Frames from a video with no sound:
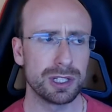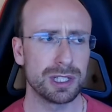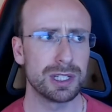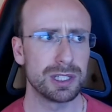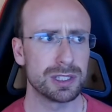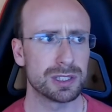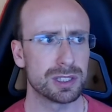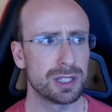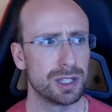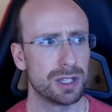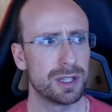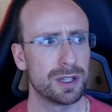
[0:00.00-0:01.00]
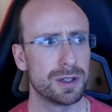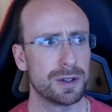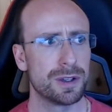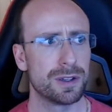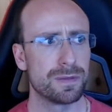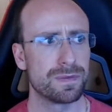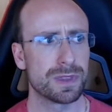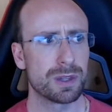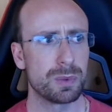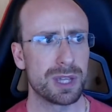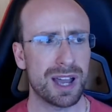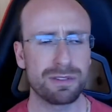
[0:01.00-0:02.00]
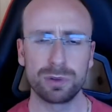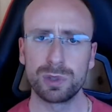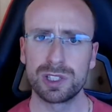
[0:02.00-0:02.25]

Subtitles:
is we have all this